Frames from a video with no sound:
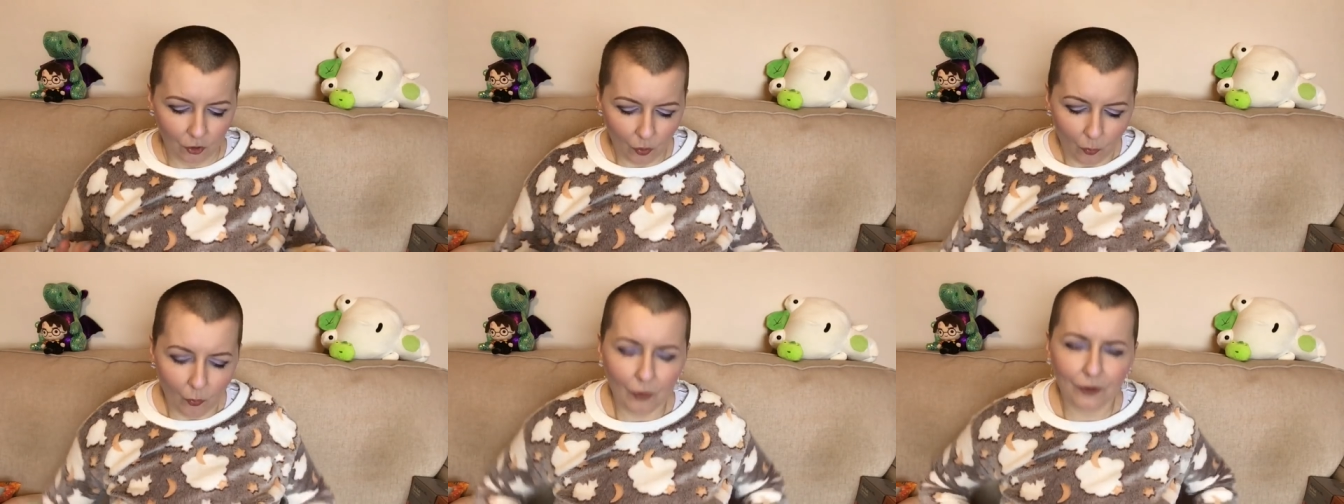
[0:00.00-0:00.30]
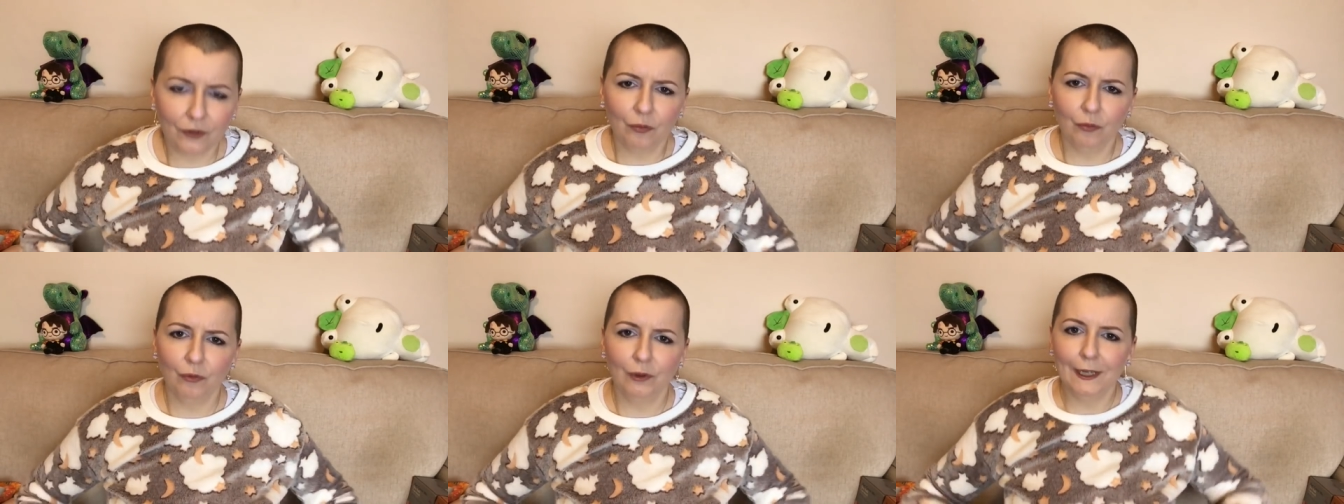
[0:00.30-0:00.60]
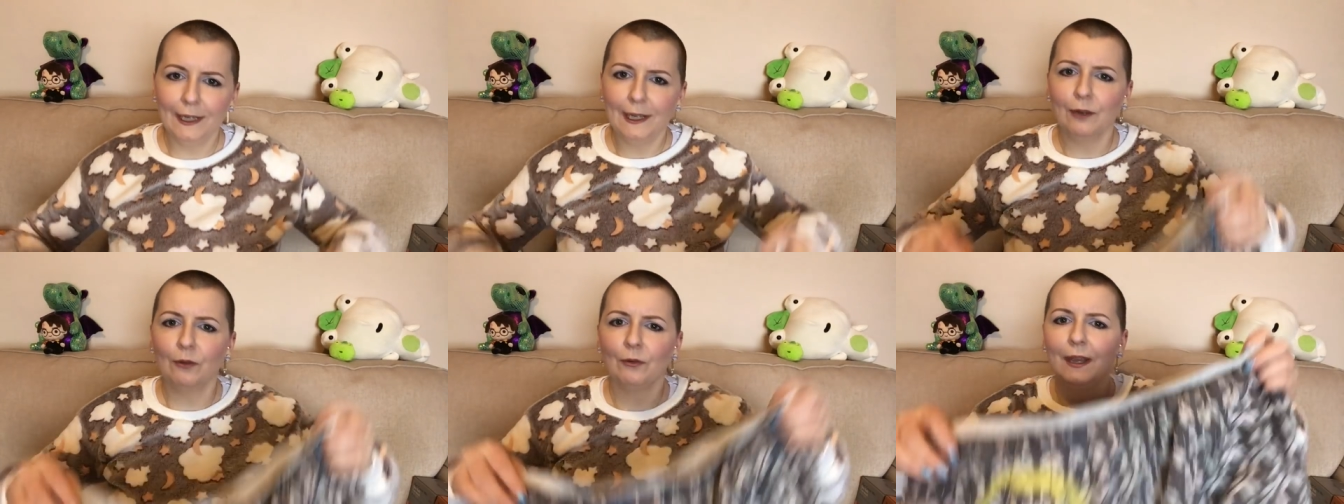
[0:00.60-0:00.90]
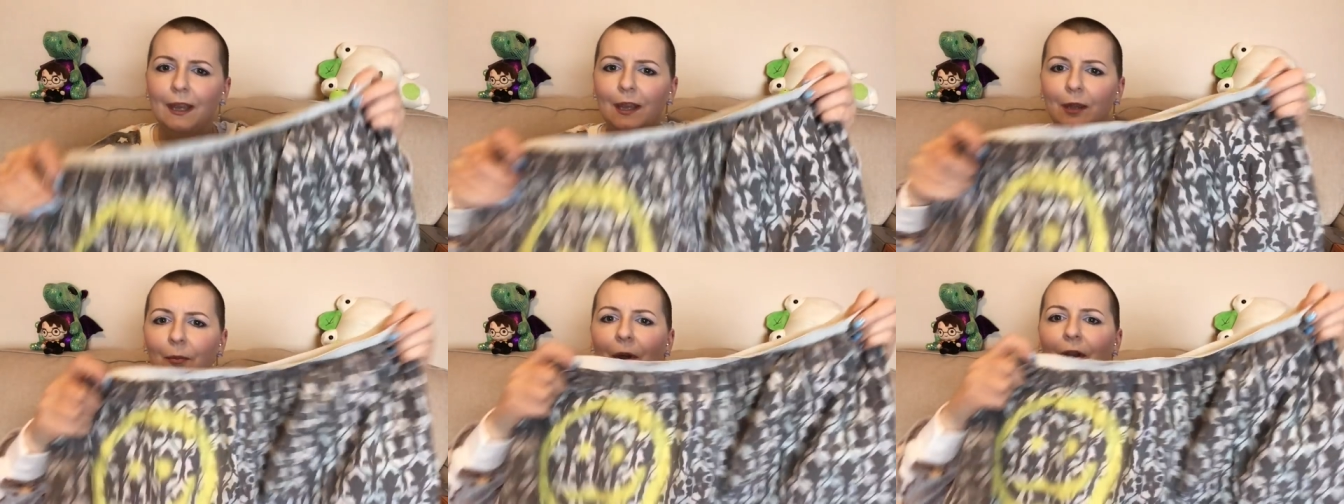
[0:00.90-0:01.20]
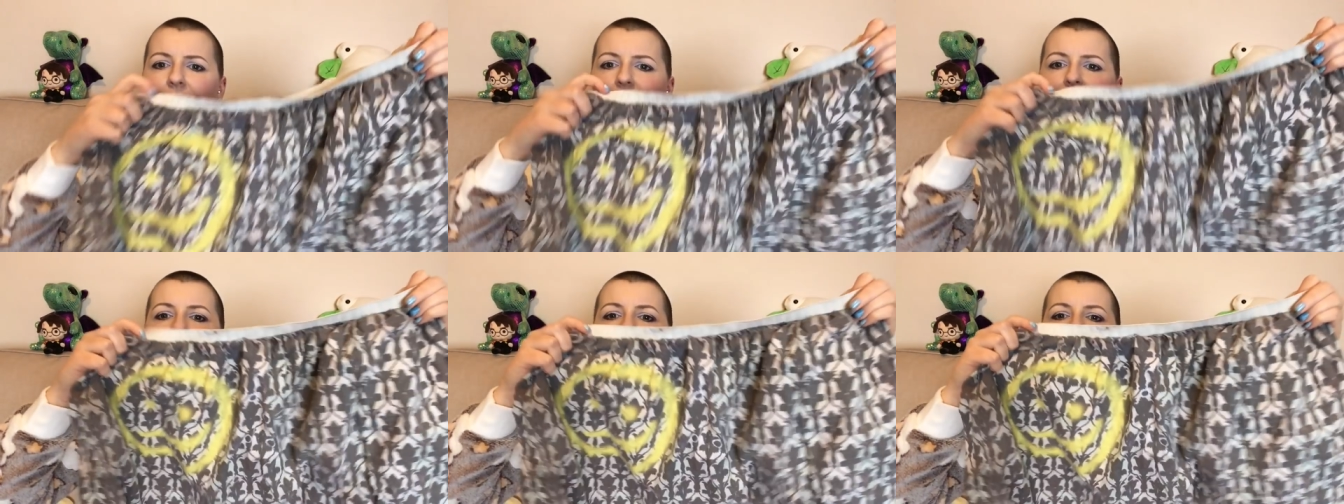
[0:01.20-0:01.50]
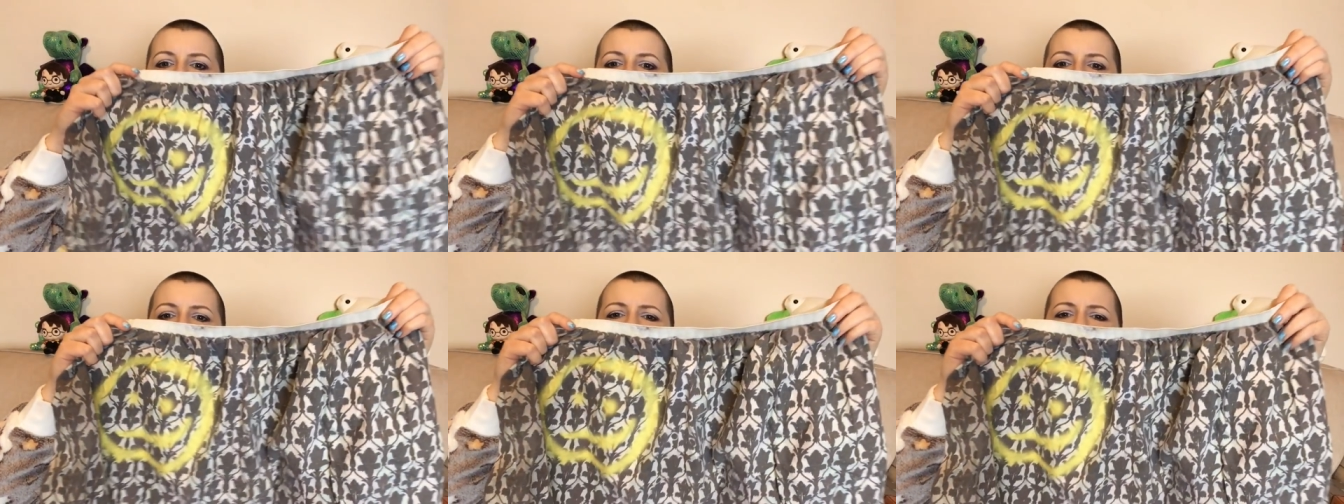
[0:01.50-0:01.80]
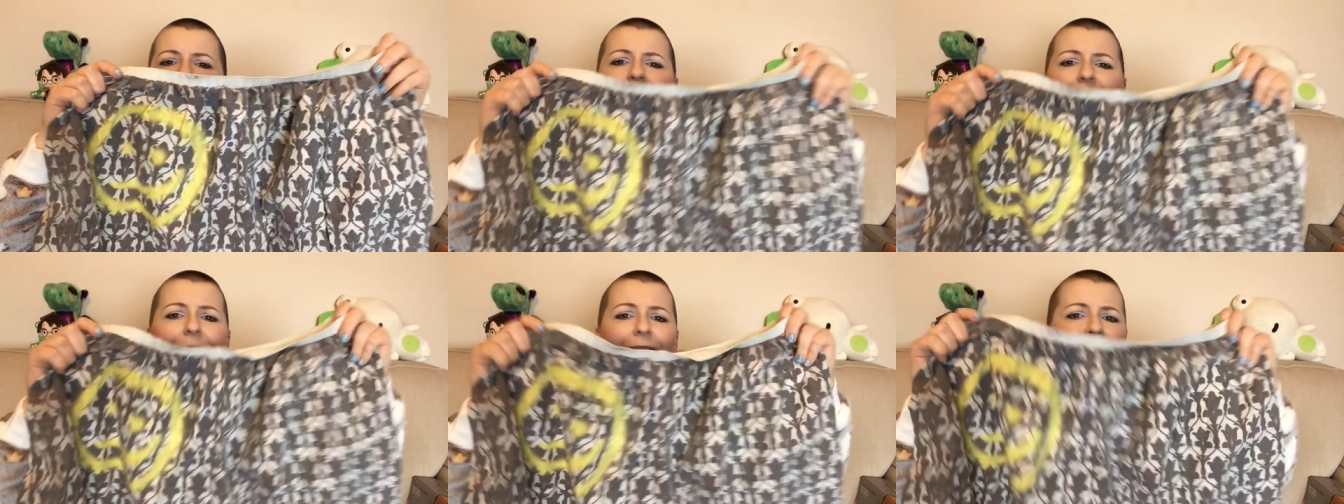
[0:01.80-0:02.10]
You know what's really great about this is
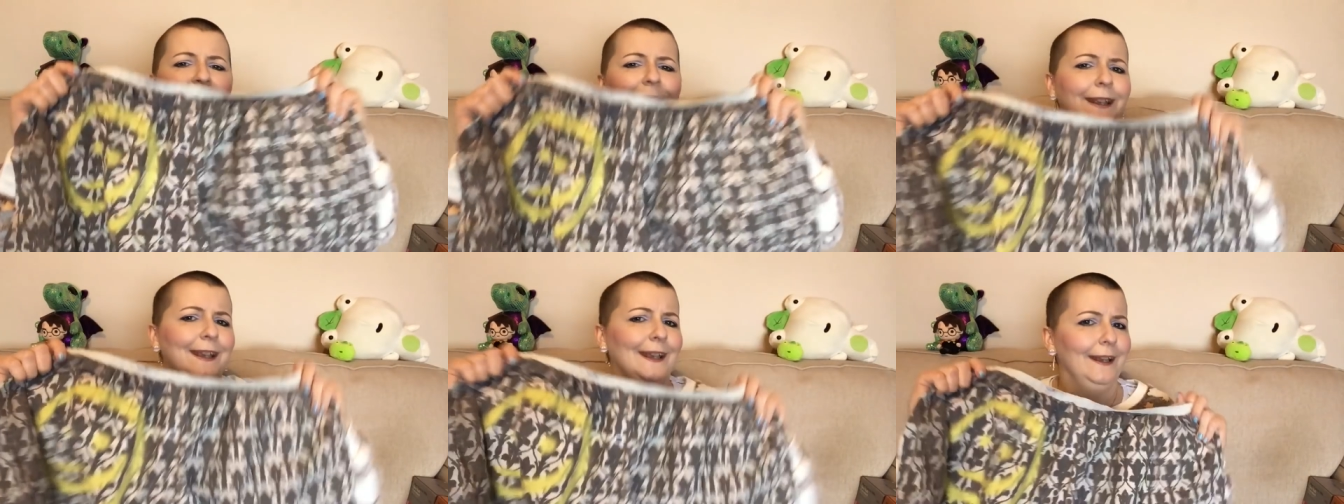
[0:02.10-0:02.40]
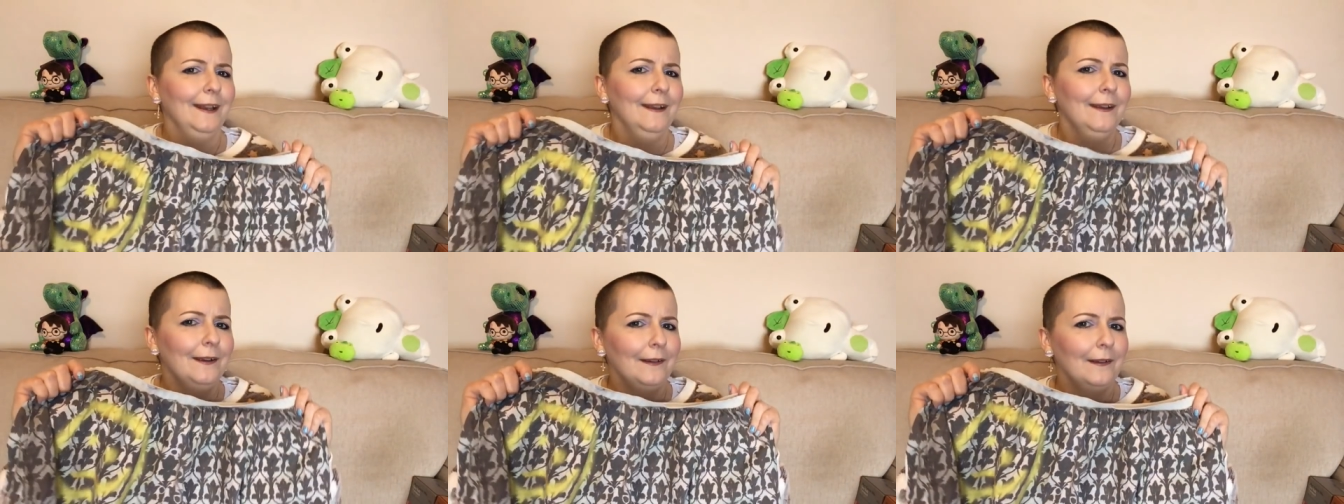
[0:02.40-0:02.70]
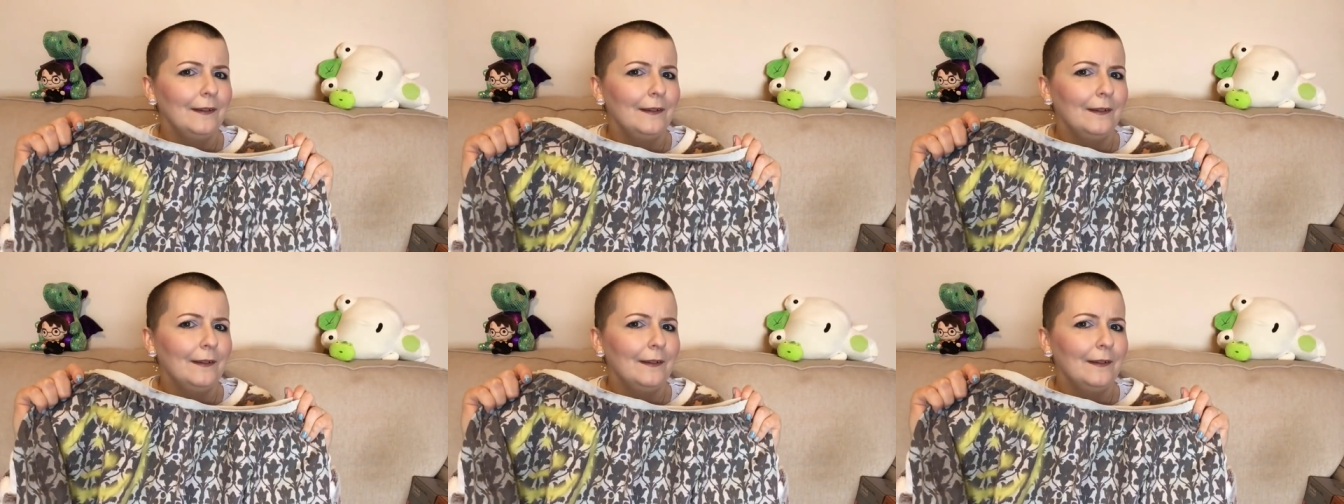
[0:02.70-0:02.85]
it's geeky,